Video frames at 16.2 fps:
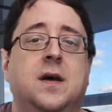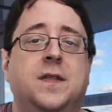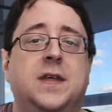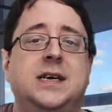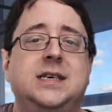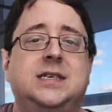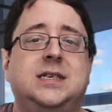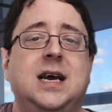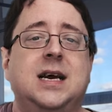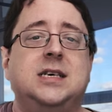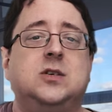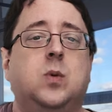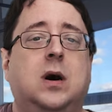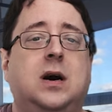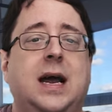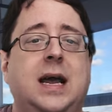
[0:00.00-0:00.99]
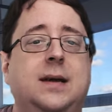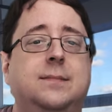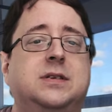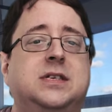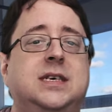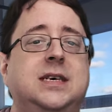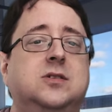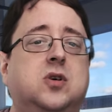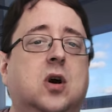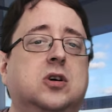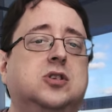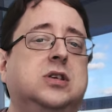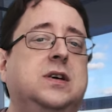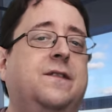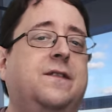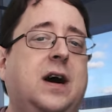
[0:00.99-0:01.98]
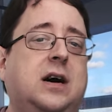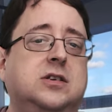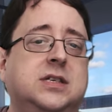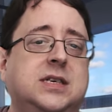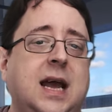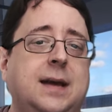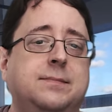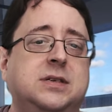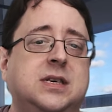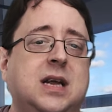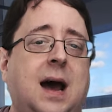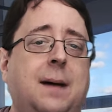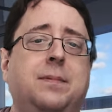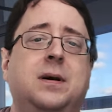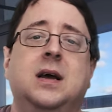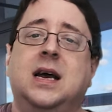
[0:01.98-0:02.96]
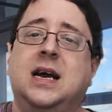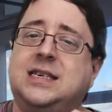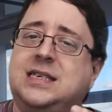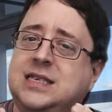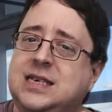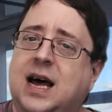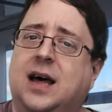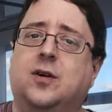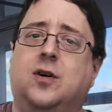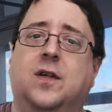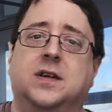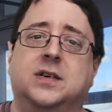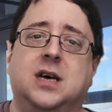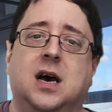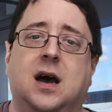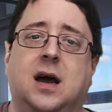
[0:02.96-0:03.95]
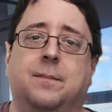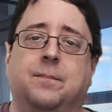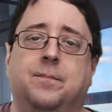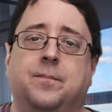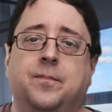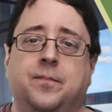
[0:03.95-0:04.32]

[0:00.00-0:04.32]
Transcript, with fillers: These days, while AMC largely follows GameStop, it's not all the time.